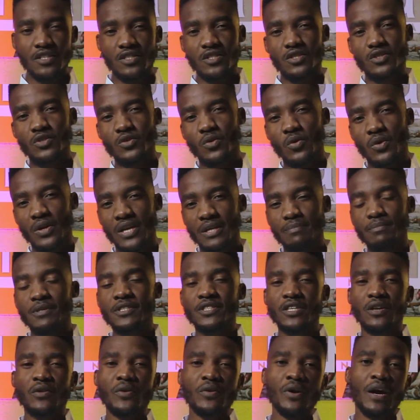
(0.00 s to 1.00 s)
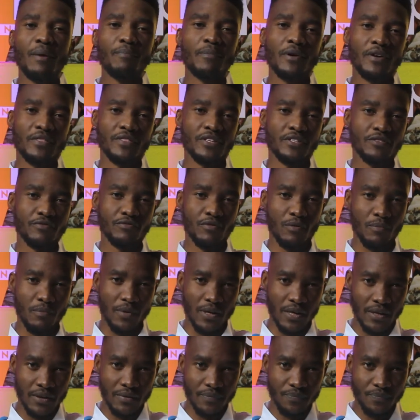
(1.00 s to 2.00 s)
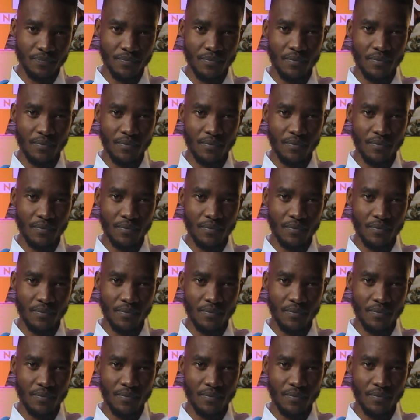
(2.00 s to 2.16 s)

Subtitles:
So let me tell you about this formula.